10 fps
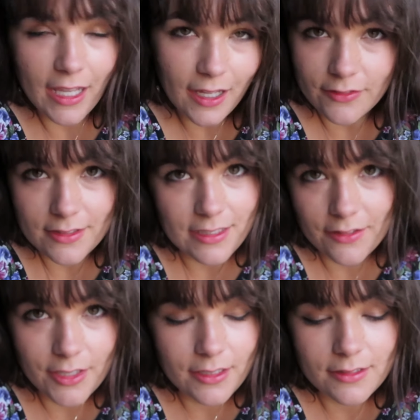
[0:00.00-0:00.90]
I have to
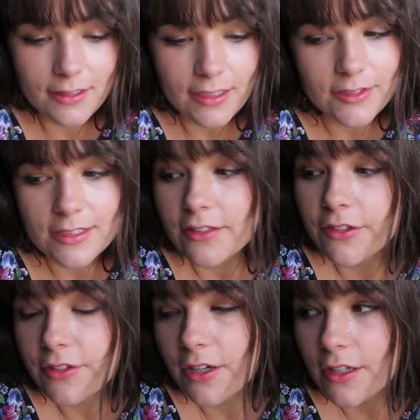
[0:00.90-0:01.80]
save this. I have to save
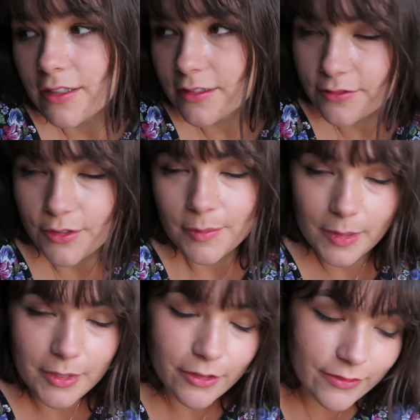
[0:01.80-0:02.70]
it for Olive, or
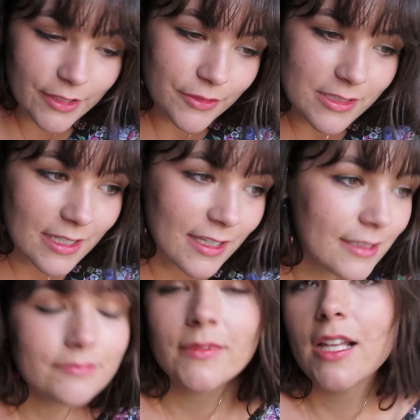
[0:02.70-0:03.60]
maybe it'll fit one
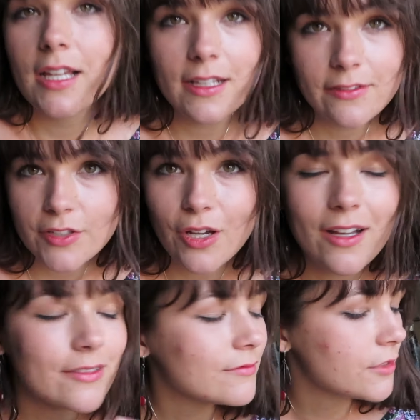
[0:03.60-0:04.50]
day. If
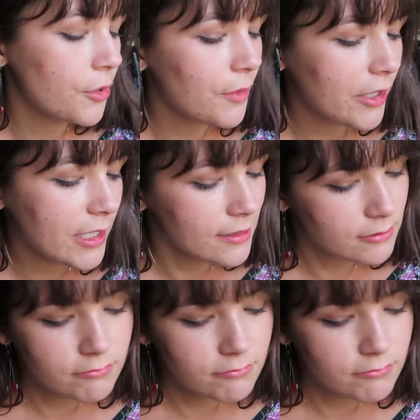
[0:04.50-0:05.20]
not, no worries.